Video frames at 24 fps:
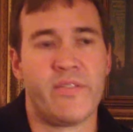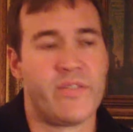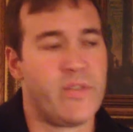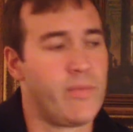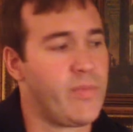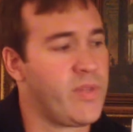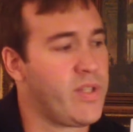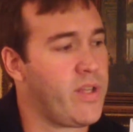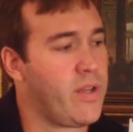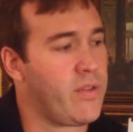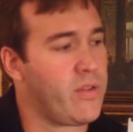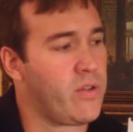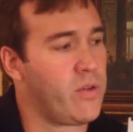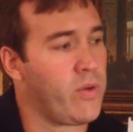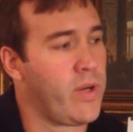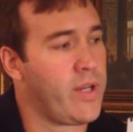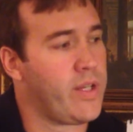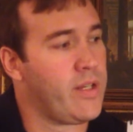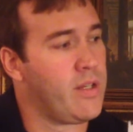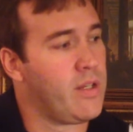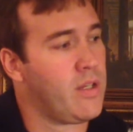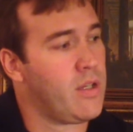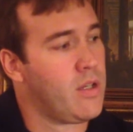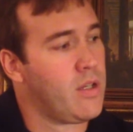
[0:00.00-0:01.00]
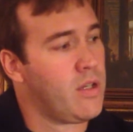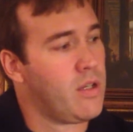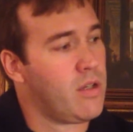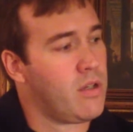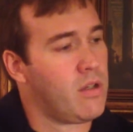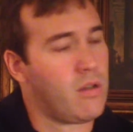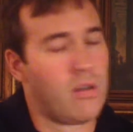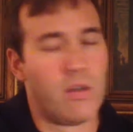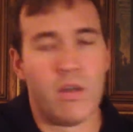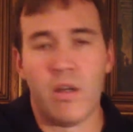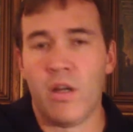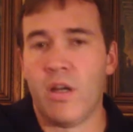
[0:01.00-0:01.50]
some of the other great
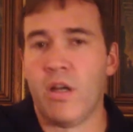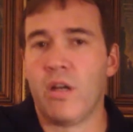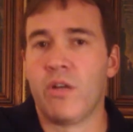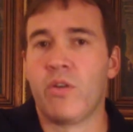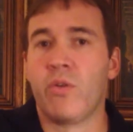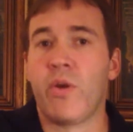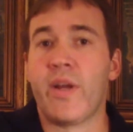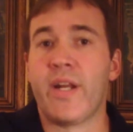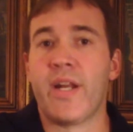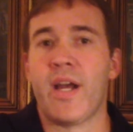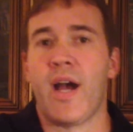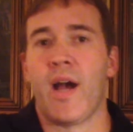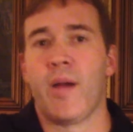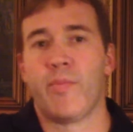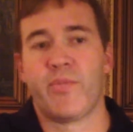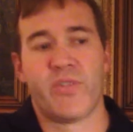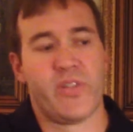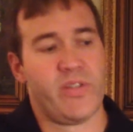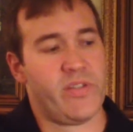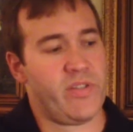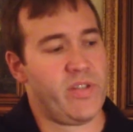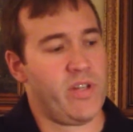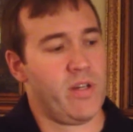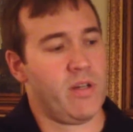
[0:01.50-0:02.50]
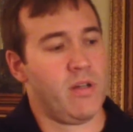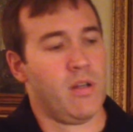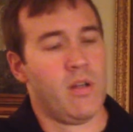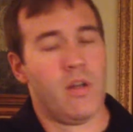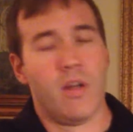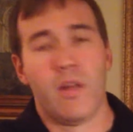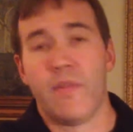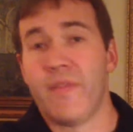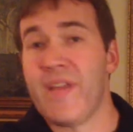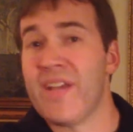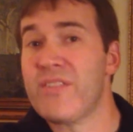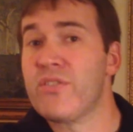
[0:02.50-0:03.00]
options here.
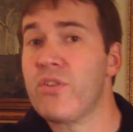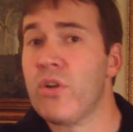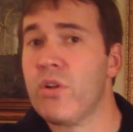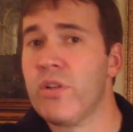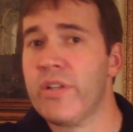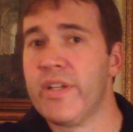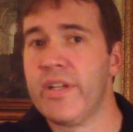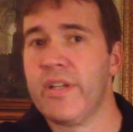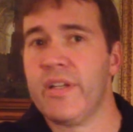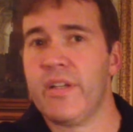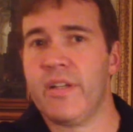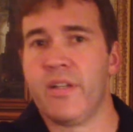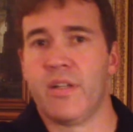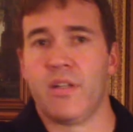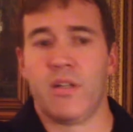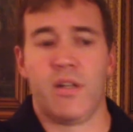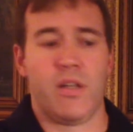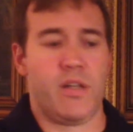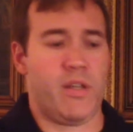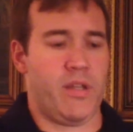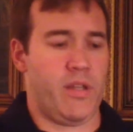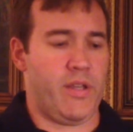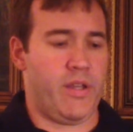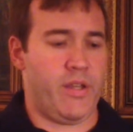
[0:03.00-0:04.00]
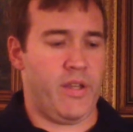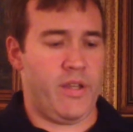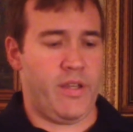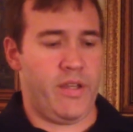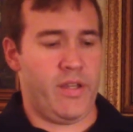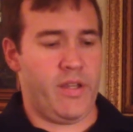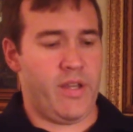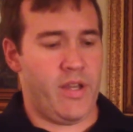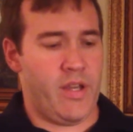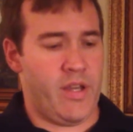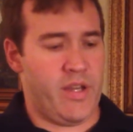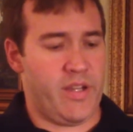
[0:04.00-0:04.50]
That's all
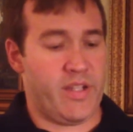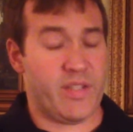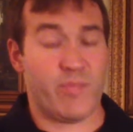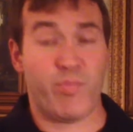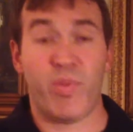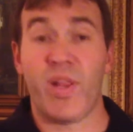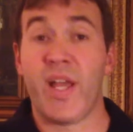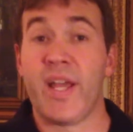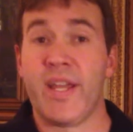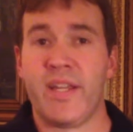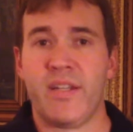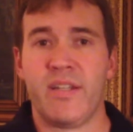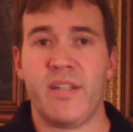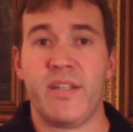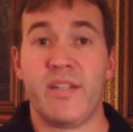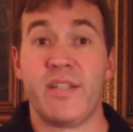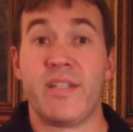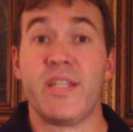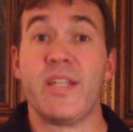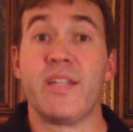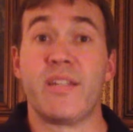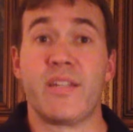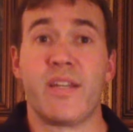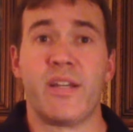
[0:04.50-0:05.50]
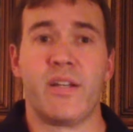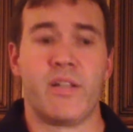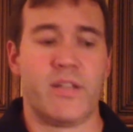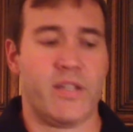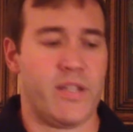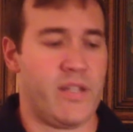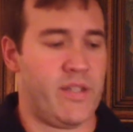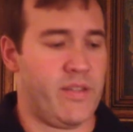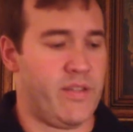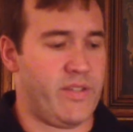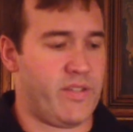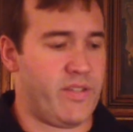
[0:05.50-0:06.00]
explained in detail
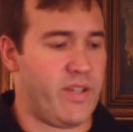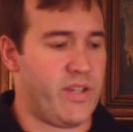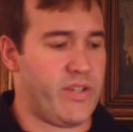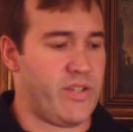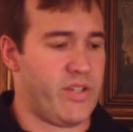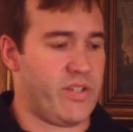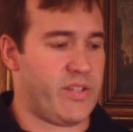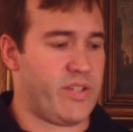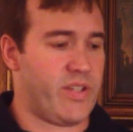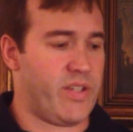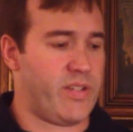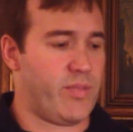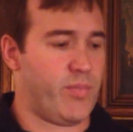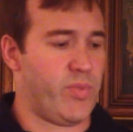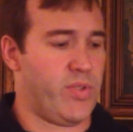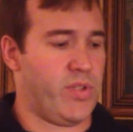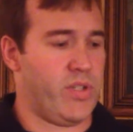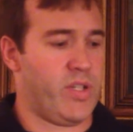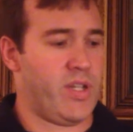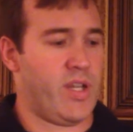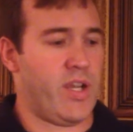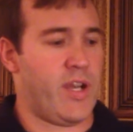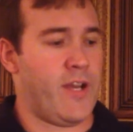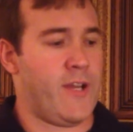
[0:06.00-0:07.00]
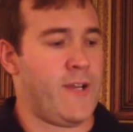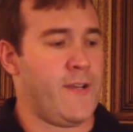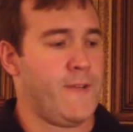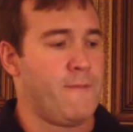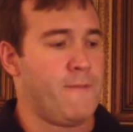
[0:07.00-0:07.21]
in the Sage Accessibility Guide.